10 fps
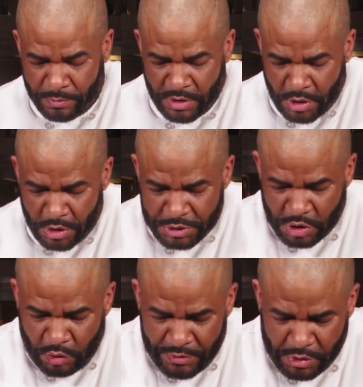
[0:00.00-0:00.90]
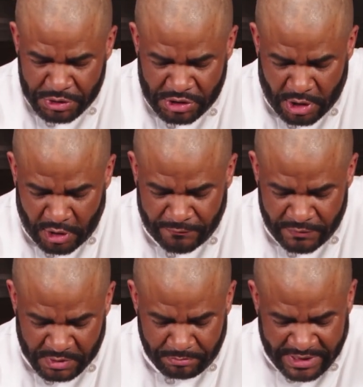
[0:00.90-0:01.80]
So what we're gonna start off
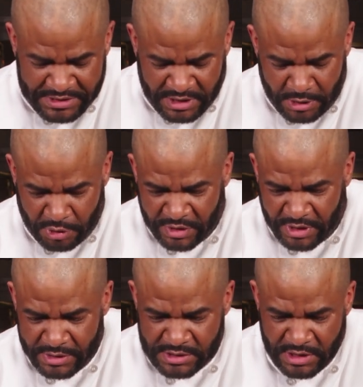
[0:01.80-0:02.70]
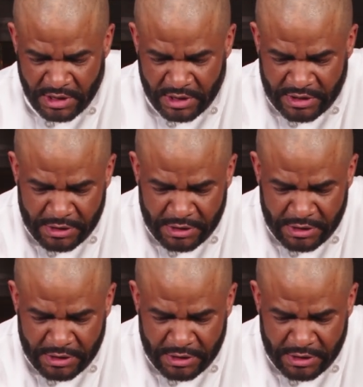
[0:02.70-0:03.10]
with some basic ingredients